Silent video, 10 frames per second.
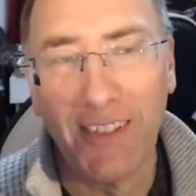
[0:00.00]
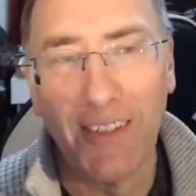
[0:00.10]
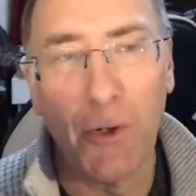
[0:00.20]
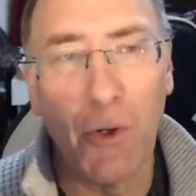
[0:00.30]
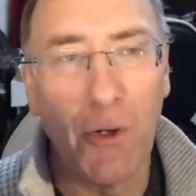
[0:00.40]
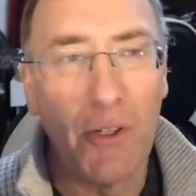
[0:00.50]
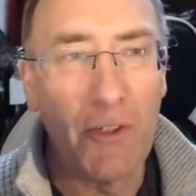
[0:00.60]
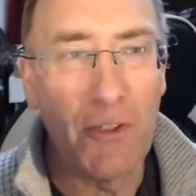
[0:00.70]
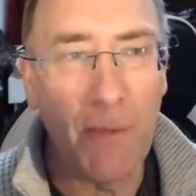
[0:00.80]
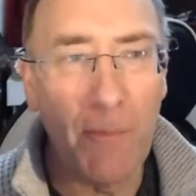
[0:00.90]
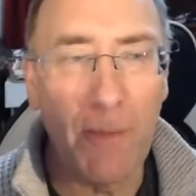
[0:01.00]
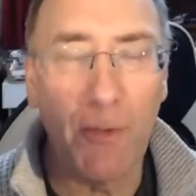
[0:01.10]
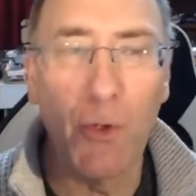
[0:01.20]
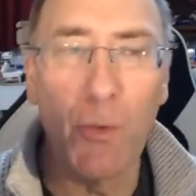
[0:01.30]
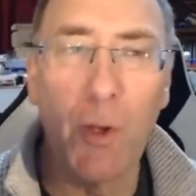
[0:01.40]
or some
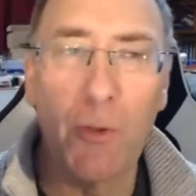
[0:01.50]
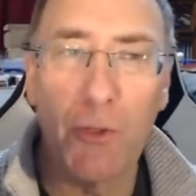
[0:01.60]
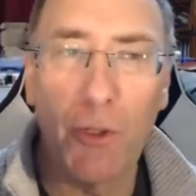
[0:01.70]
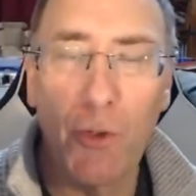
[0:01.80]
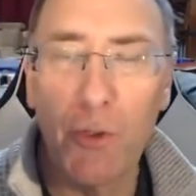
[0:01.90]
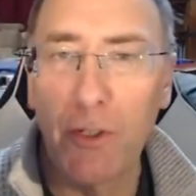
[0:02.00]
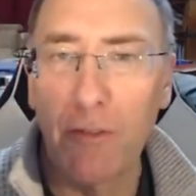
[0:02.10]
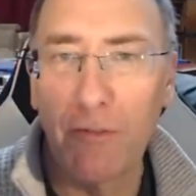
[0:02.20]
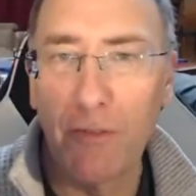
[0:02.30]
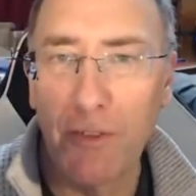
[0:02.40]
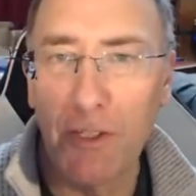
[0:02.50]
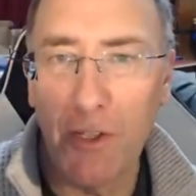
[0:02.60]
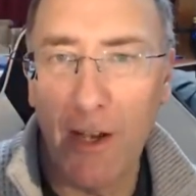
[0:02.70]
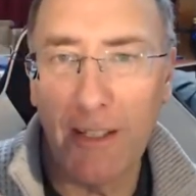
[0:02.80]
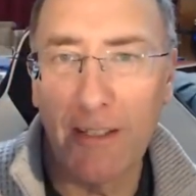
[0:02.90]
people who weren't so good have
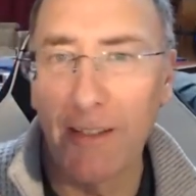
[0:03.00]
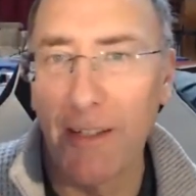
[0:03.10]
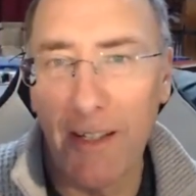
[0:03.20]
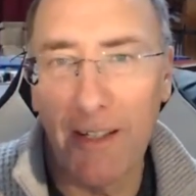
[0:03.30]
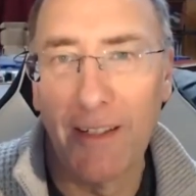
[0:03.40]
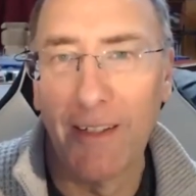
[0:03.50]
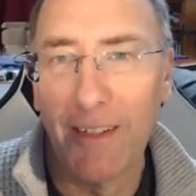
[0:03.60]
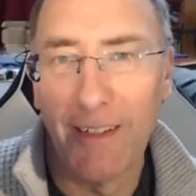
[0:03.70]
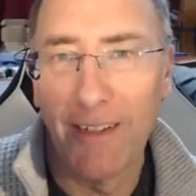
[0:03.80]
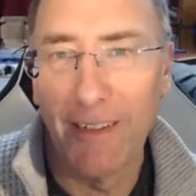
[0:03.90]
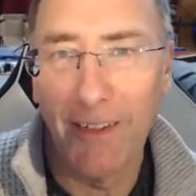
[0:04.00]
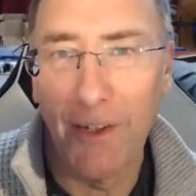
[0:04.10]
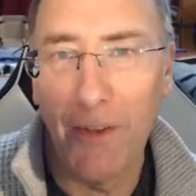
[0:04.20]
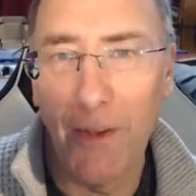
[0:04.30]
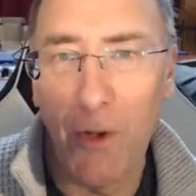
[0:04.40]
decided that they
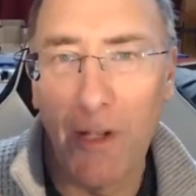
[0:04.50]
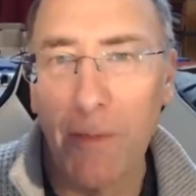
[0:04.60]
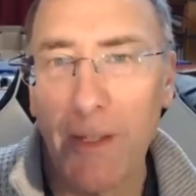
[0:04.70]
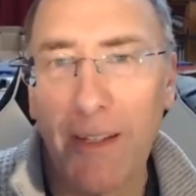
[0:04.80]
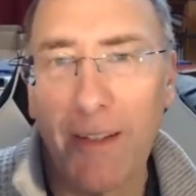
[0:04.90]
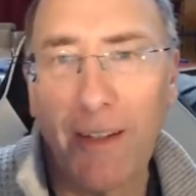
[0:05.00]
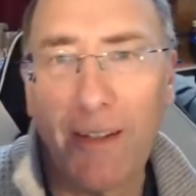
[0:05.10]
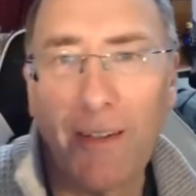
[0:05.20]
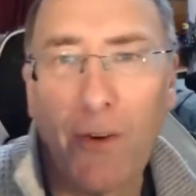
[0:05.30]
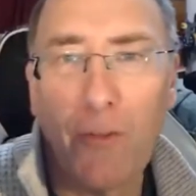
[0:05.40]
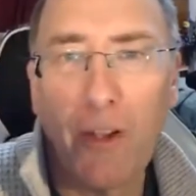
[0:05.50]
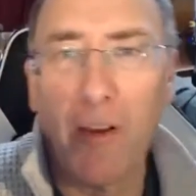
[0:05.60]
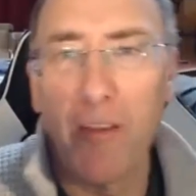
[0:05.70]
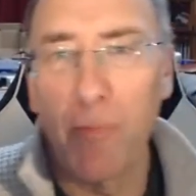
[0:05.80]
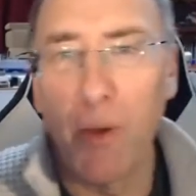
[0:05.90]
want to be on the
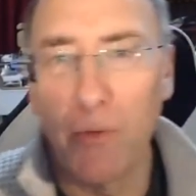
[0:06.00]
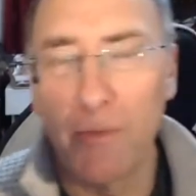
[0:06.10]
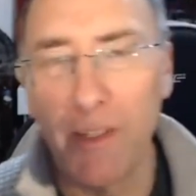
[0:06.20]
lifeboat.